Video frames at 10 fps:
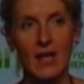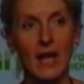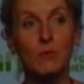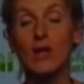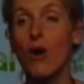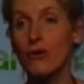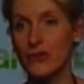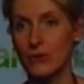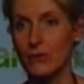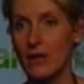And we all
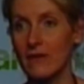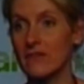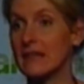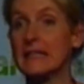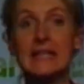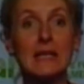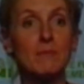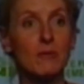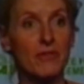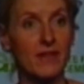do, as in
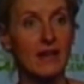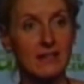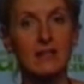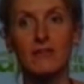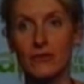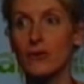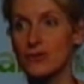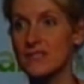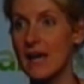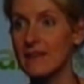keeping with the idea of a
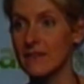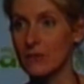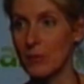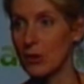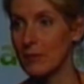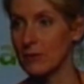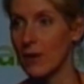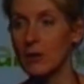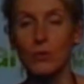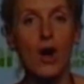social science experiment, right?